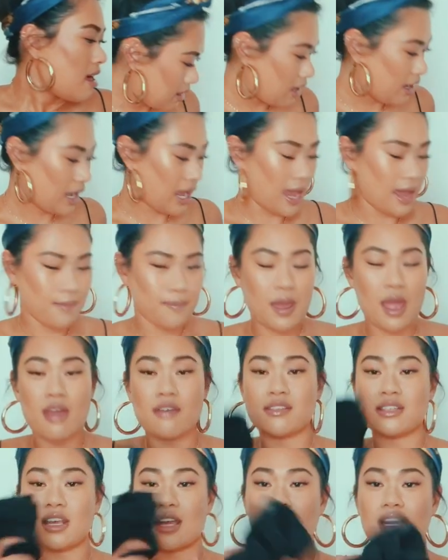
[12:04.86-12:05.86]
Okay, pair
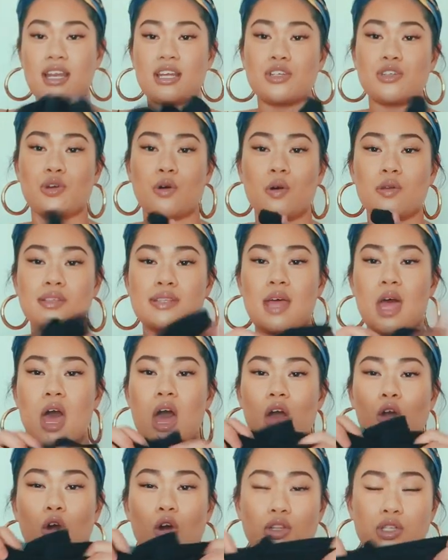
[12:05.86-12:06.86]
of cycling shorts.
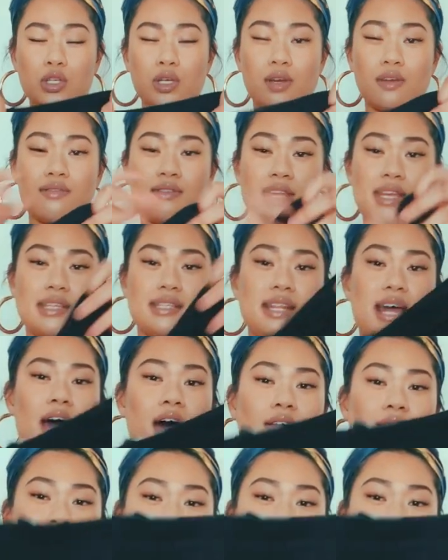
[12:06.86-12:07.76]
Got two of these now.